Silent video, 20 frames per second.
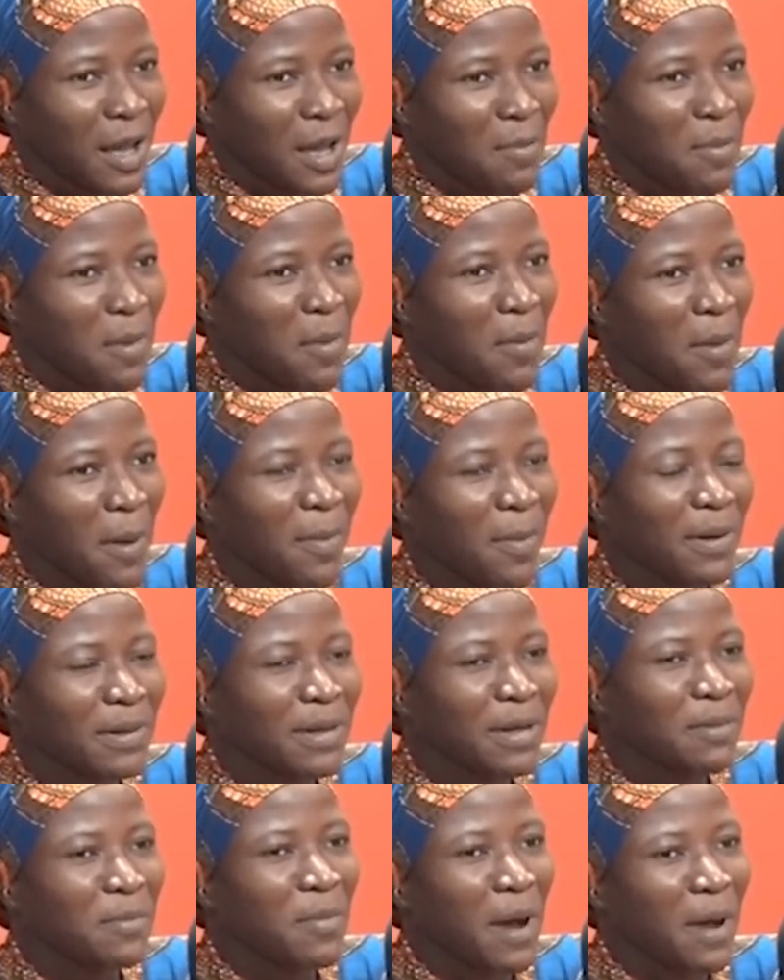Me papa
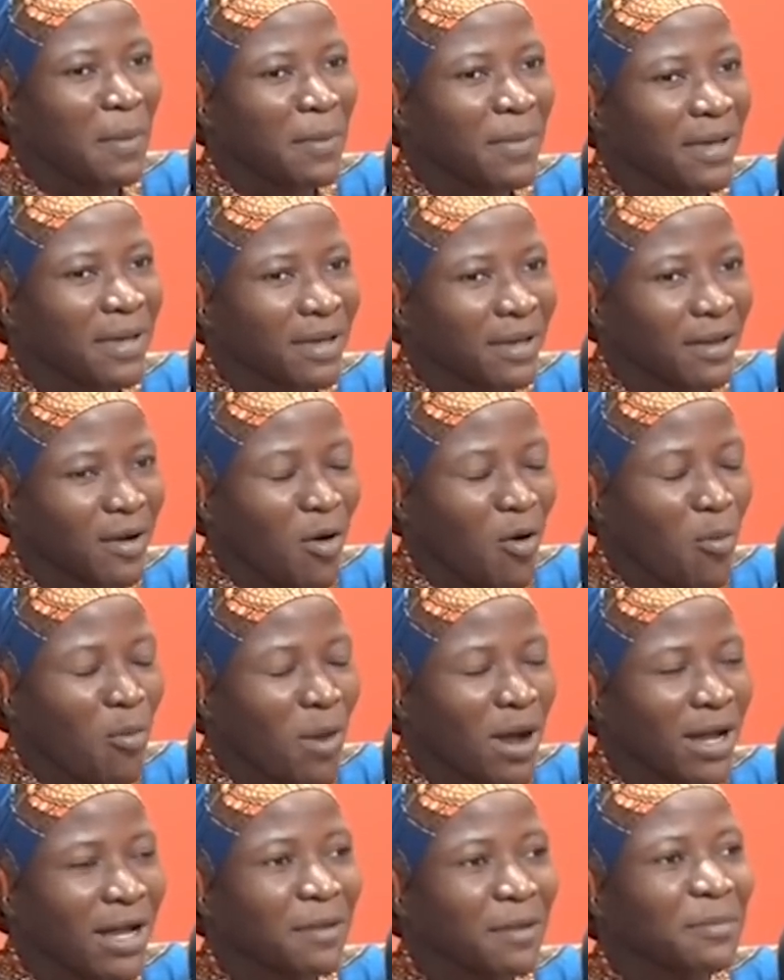and mommy.
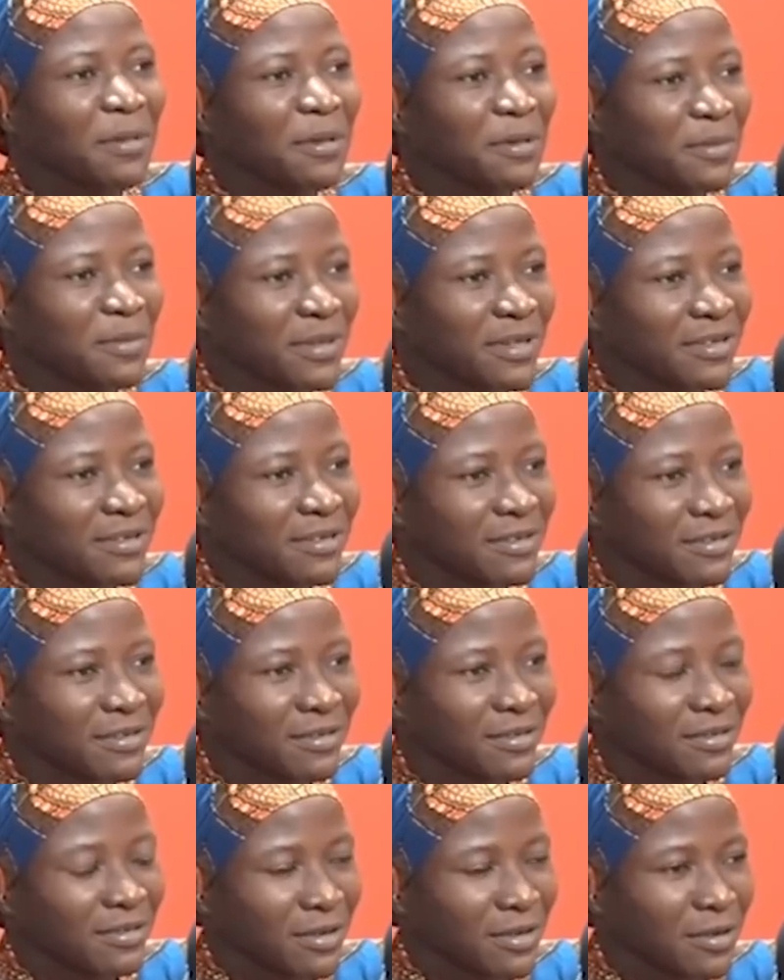Omaka baby. Oh,
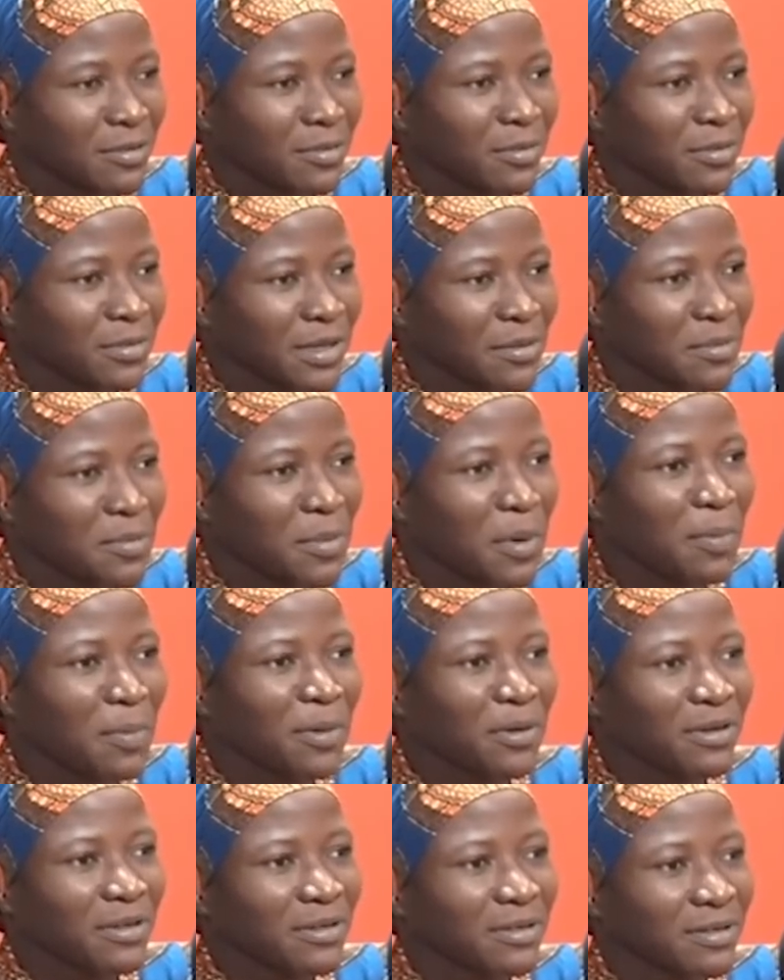Kafra.
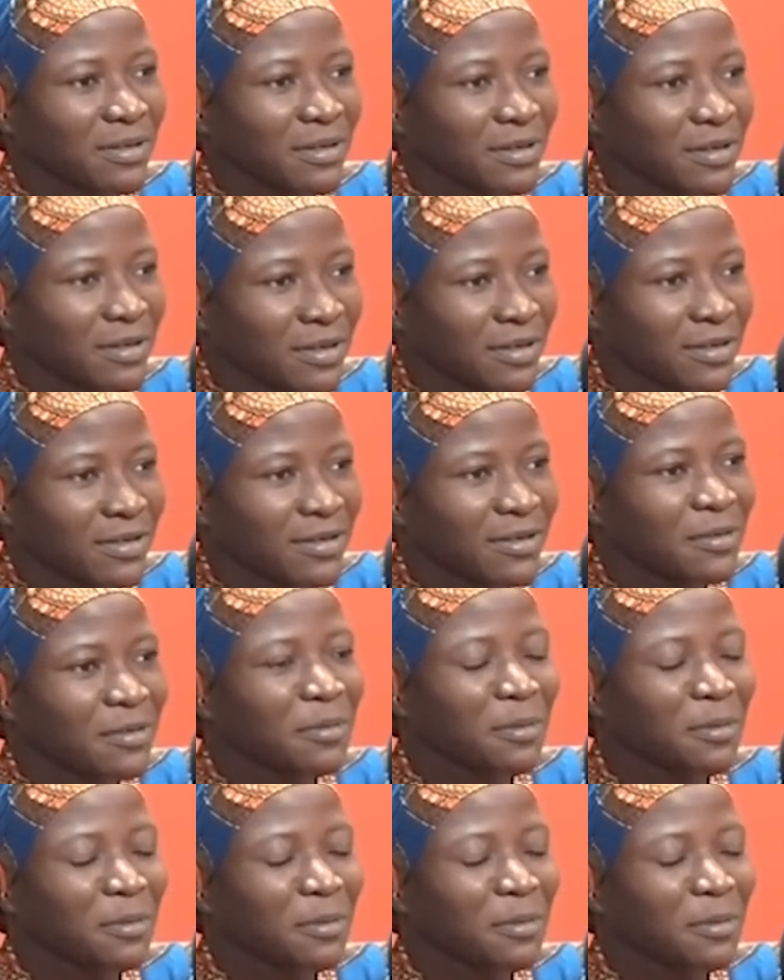On a mini, I know.